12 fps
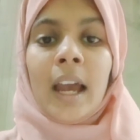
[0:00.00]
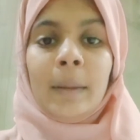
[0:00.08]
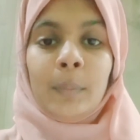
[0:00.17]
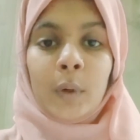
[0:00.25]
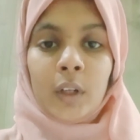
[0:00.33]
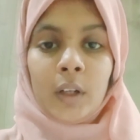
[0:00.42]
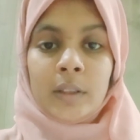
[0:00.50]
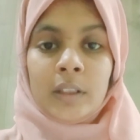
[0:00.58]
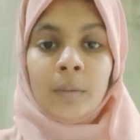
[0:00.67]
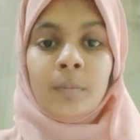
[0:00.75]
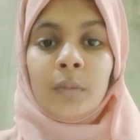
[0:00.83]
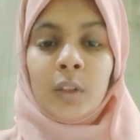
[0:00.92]
and
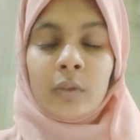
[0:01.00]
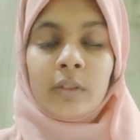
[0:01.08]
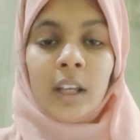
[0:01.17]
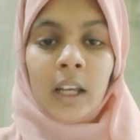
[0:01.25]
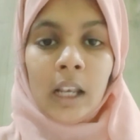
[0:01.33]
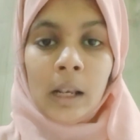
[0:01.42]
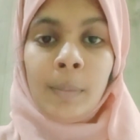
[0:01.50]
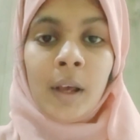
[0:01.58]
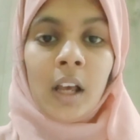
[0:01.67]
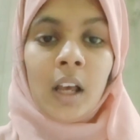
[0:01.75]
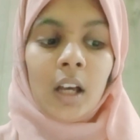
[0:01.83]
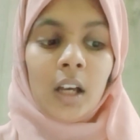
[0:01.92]
potassium gives the help.
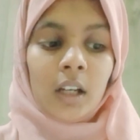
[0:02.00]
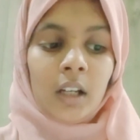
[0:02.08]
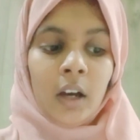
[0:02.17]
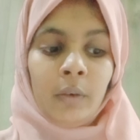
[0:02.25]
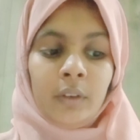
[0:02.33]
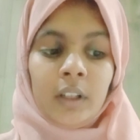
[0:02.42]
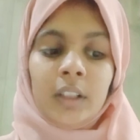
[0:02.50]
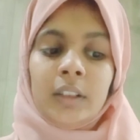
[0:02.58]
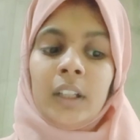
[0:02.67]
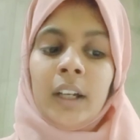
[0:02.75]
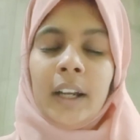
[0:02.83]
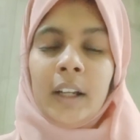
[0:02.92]
After
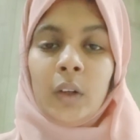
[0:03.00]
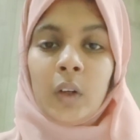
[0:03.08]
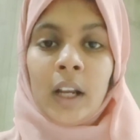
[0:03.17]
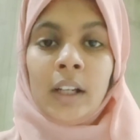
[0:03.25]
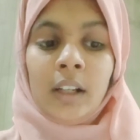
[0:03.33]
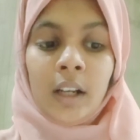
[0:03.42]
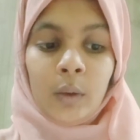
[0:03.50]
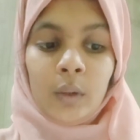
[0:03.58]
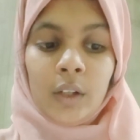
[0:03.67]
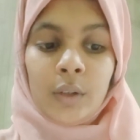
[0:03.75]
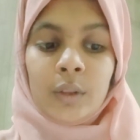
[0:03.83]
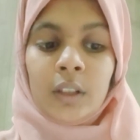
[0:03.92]
the endocrine
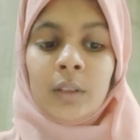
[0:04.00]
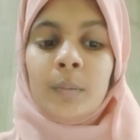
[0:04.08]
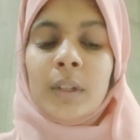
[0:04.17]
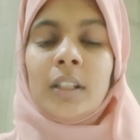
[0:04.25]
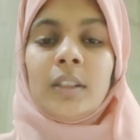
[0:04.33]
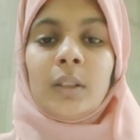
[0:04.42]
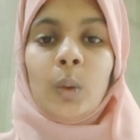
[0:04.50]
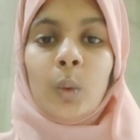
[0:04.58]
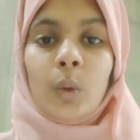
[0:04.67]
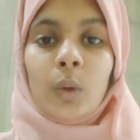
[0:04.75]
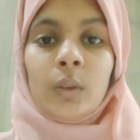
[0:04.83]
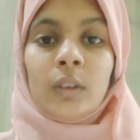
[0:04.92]
regulation means
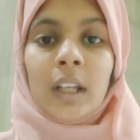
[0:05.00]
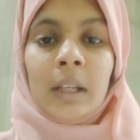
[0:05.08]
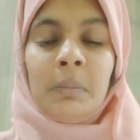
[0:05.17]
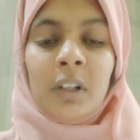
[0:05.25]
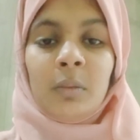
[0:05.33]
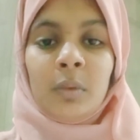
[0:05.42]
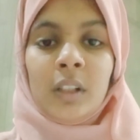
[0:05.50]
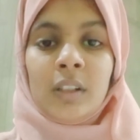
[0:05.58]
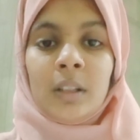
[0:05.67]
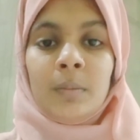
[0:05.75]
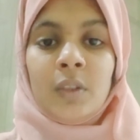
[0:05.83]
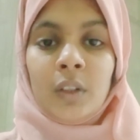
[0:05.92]
glucose and
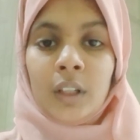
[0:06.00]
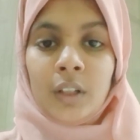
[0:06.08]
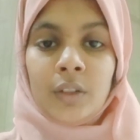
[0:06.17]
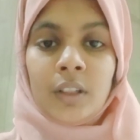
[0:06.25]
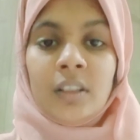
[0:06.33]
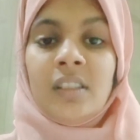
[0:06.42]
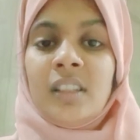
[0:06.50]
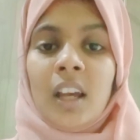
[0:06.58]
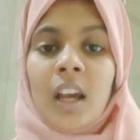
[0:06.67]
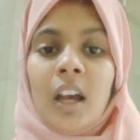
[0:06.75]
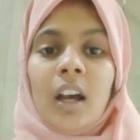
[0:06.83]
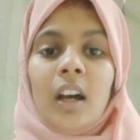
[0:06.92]
metabolism secretions.
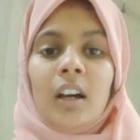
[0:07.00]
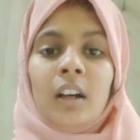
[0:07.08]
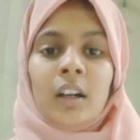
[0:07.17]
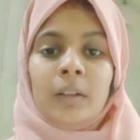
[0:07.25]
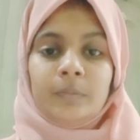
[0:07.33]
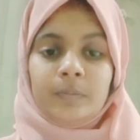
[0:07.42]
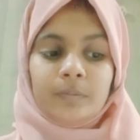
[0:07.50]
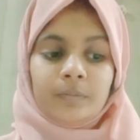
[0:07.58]
uh,